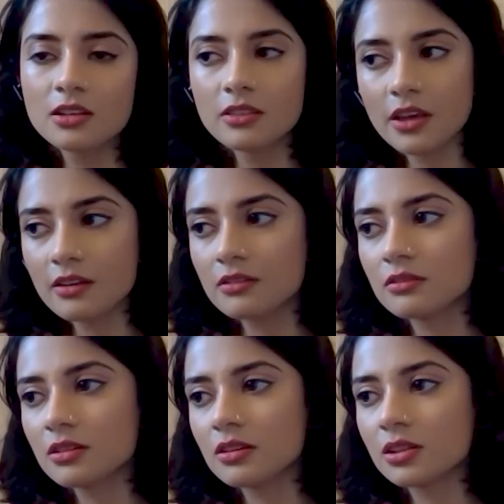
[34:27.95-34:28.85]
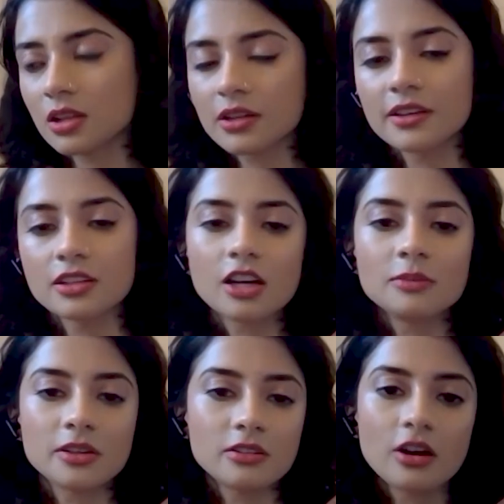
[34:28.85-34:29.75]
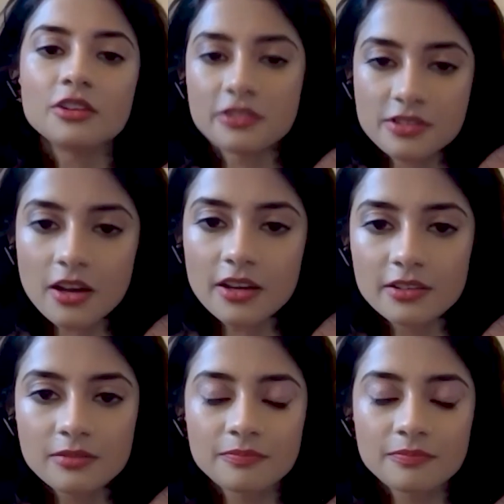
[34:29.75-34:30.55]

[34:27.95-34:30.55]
then luck and timing are on your side.